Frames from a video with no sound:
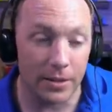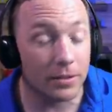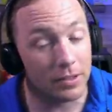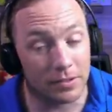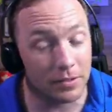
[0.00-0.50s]

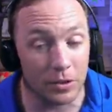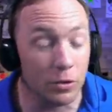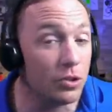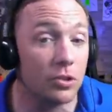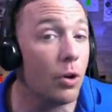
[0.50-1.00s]
because you
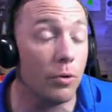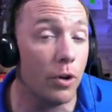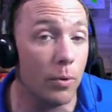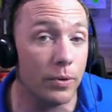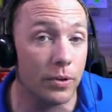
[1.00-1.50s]
just don't know
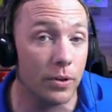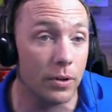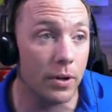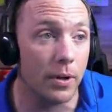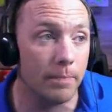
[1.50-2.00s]
what
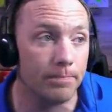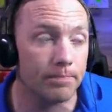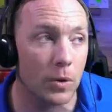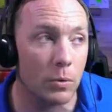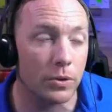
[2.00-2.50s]

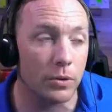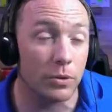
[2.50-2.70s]
their